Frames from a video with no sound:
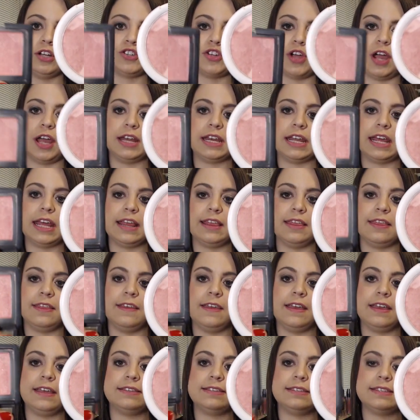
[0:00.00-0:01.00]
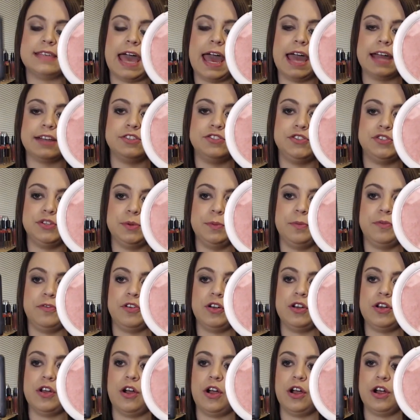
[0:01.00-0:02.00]
trying to get the exact dupe for
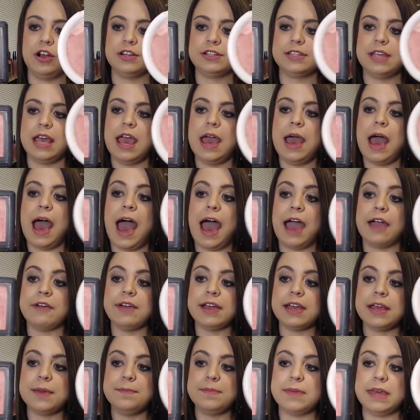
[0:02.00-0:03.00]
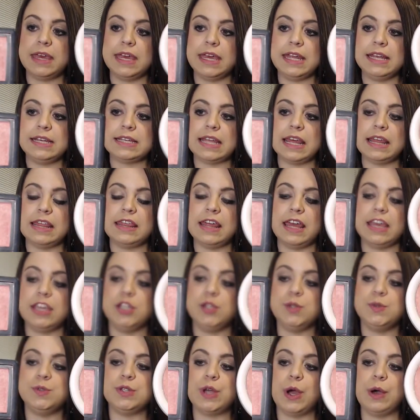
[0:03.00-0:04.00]
NARS, I recommend that
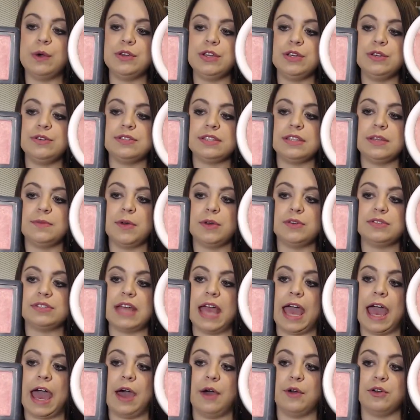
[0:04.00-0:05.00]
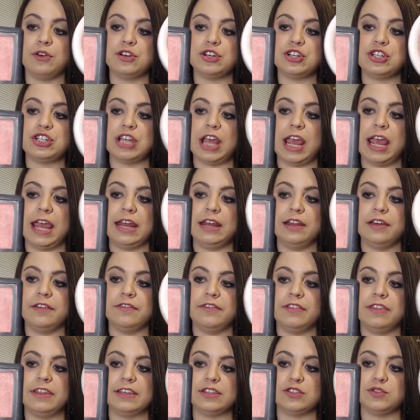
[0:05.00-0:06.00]
you don't use the most outer shade
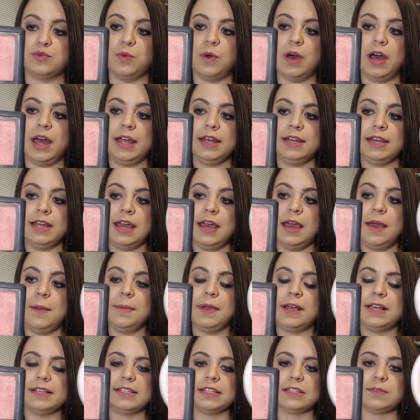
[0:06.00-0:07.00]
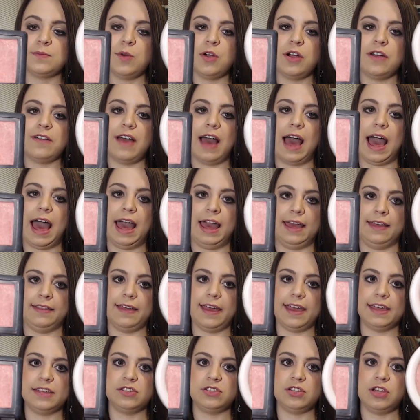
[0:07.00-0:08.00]
of this one because it's more of a
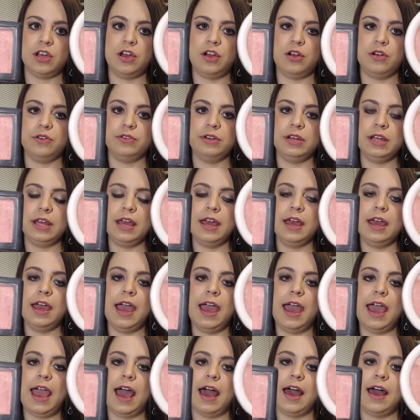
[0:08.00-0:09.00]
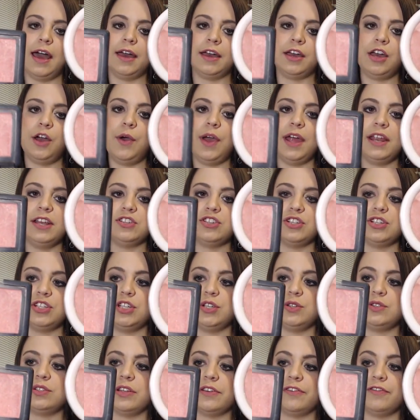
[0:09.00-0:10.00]
highlight tone. Go ahead and just
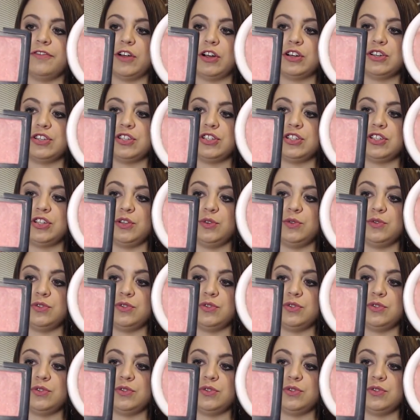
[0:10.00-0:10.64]
use the first 2